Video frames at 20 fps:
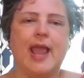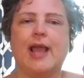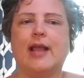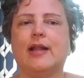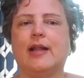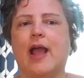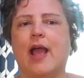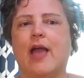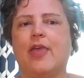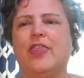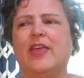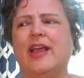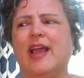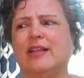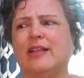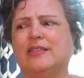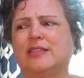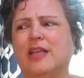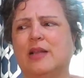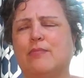and I think
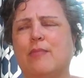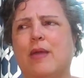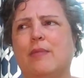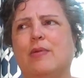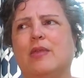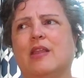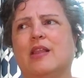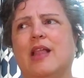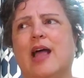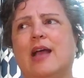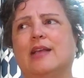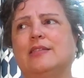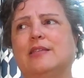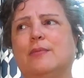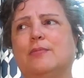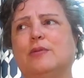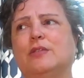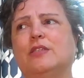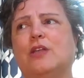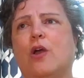I'd said maybe the
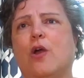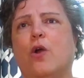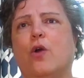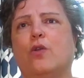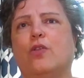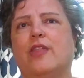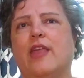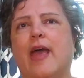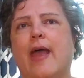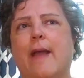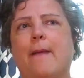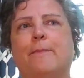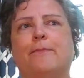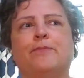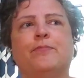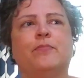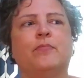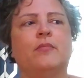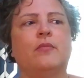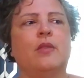last episode that